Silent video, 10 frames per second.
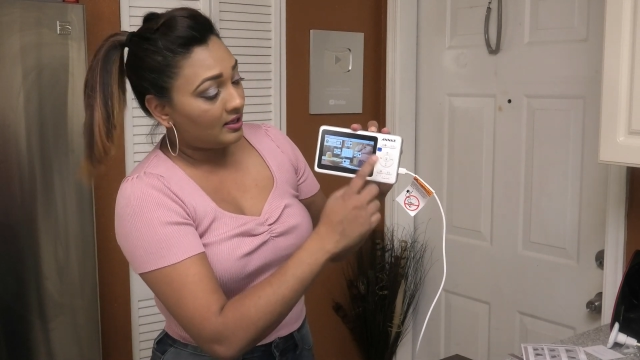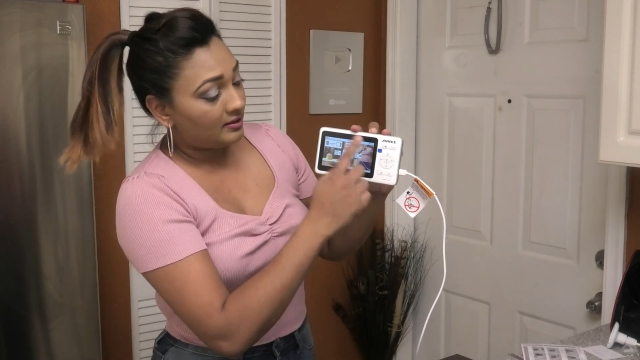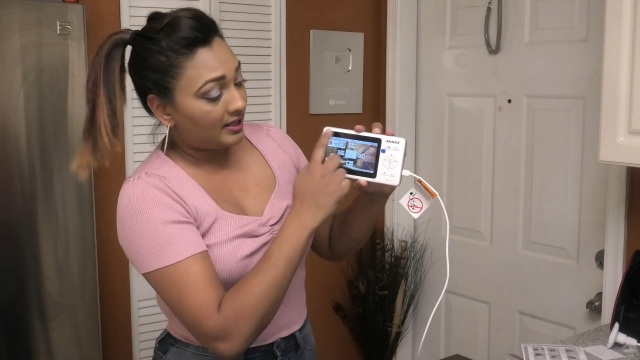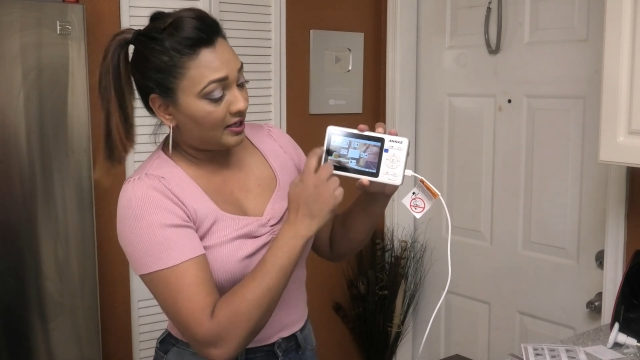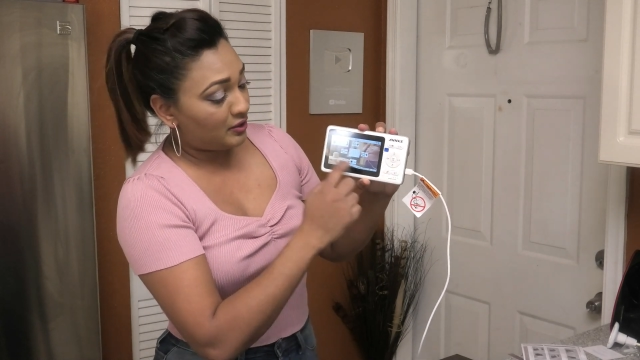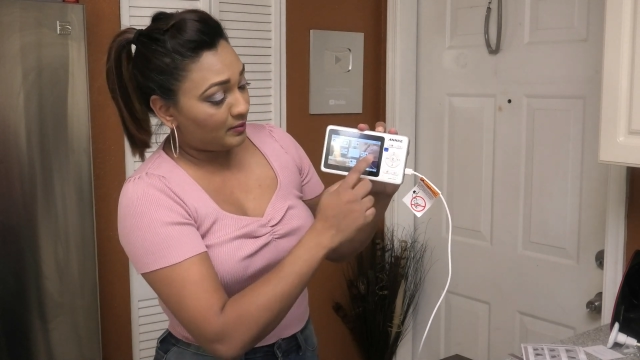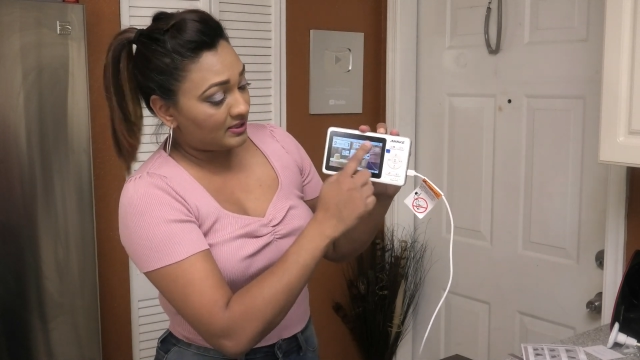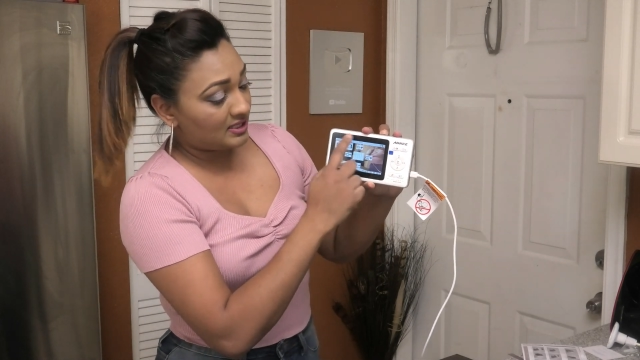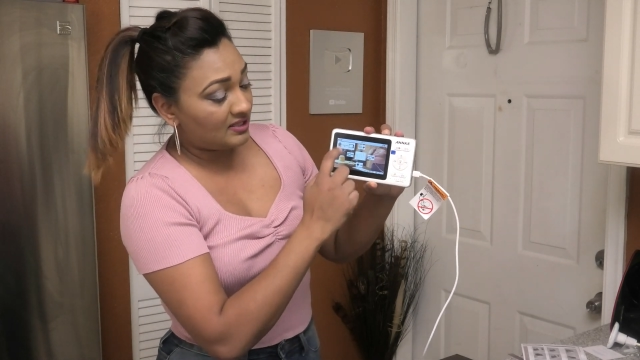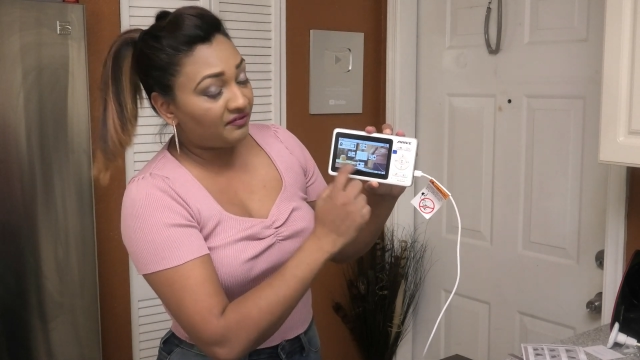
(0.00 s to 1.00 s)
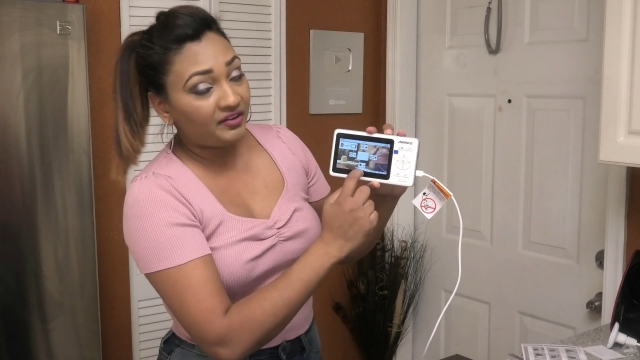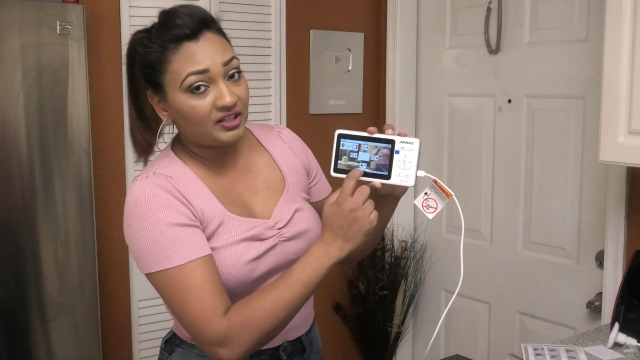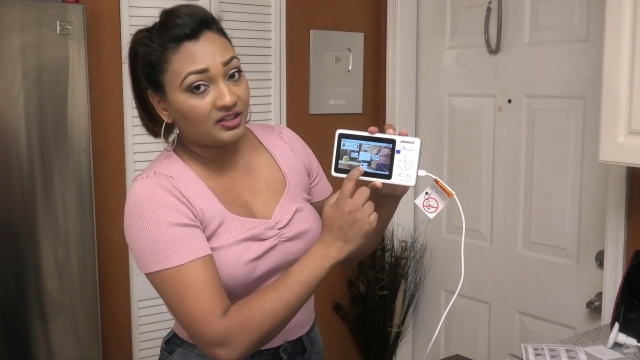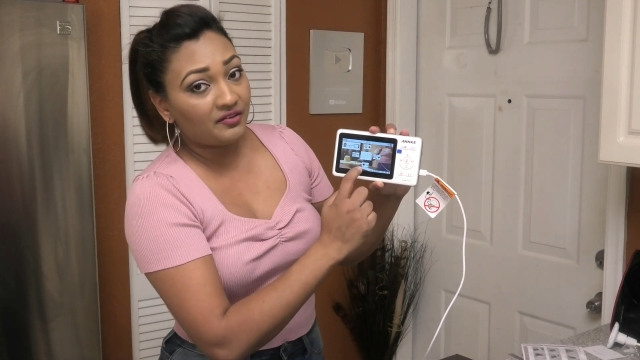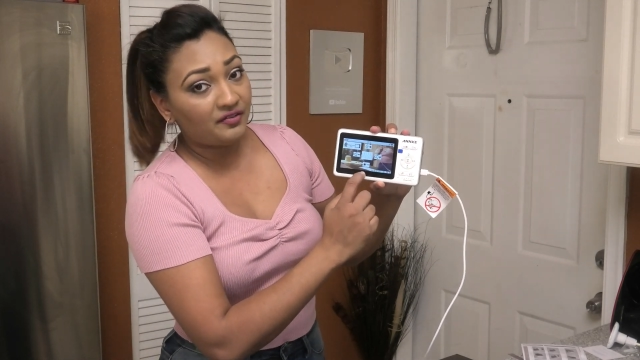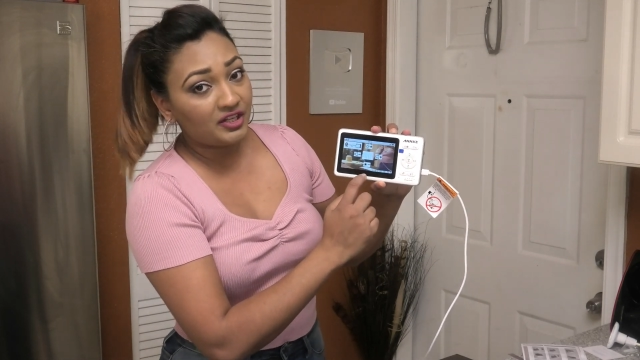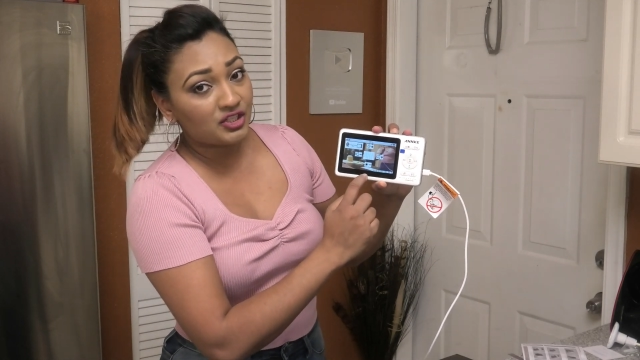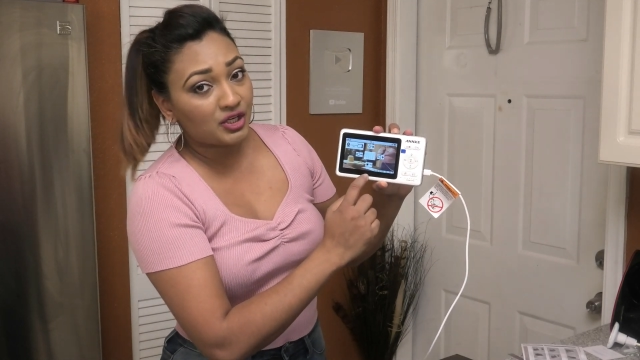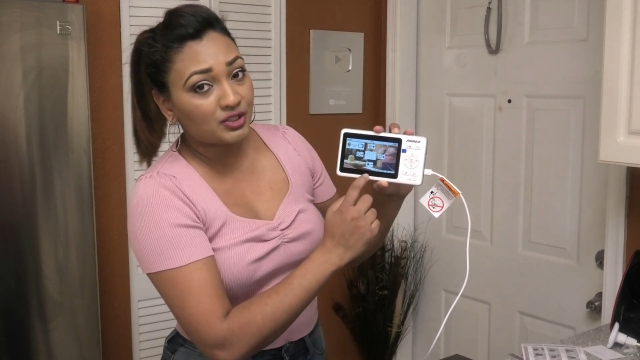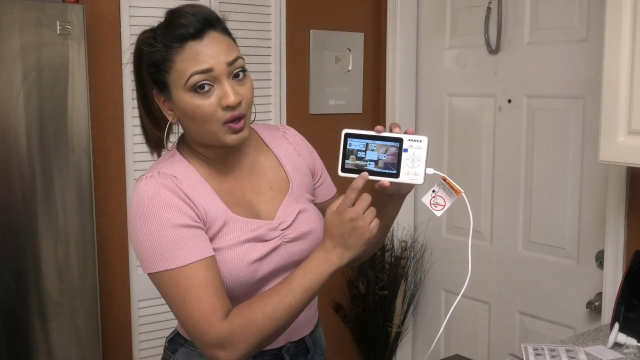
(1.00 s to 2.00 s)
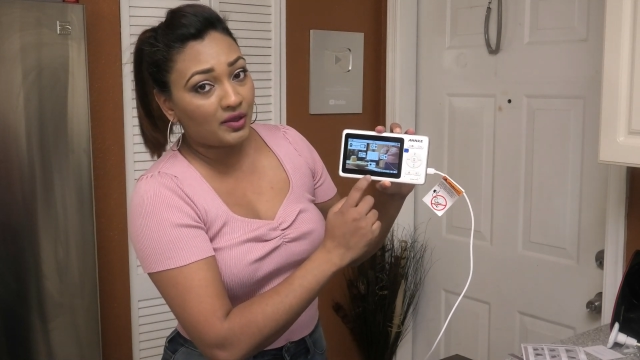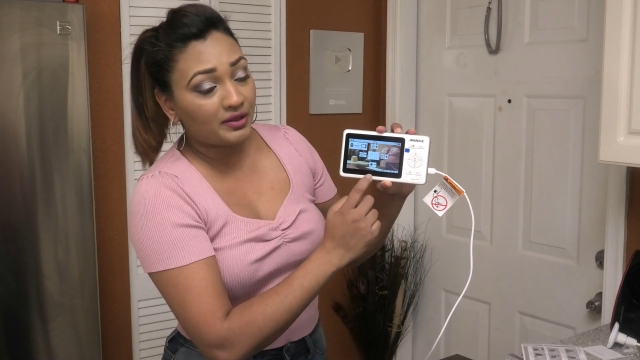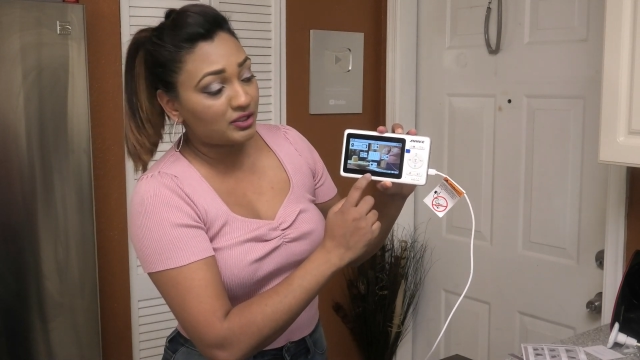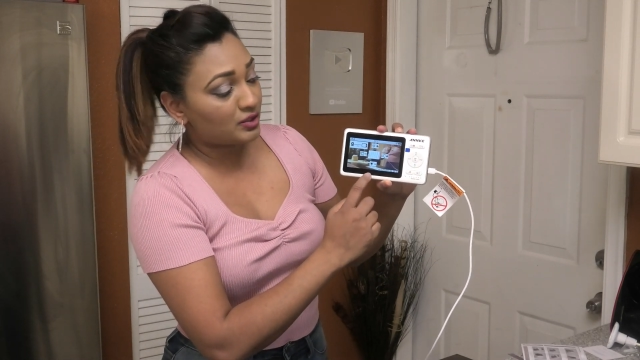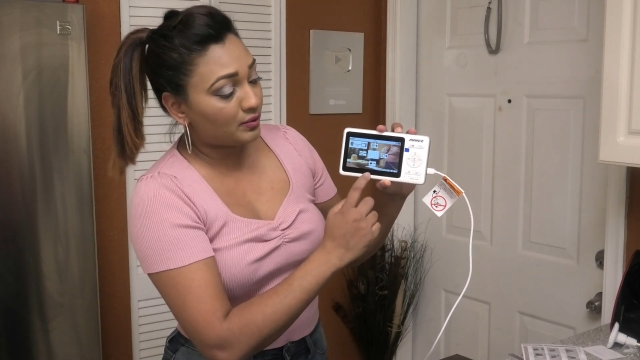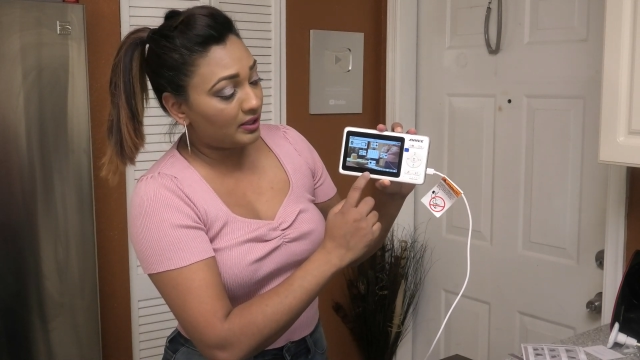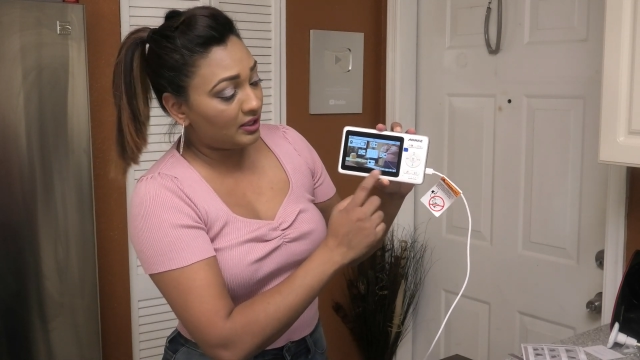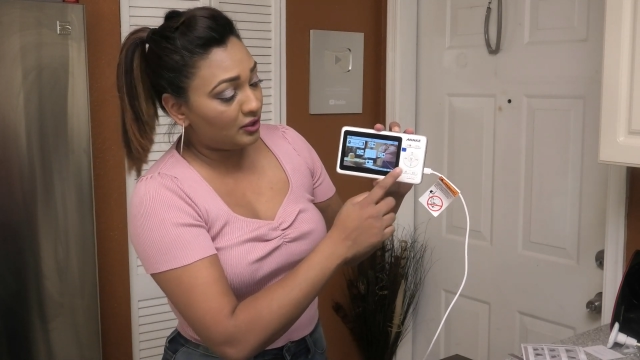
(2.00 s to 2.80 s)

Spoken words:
Then you would see the features on the screen.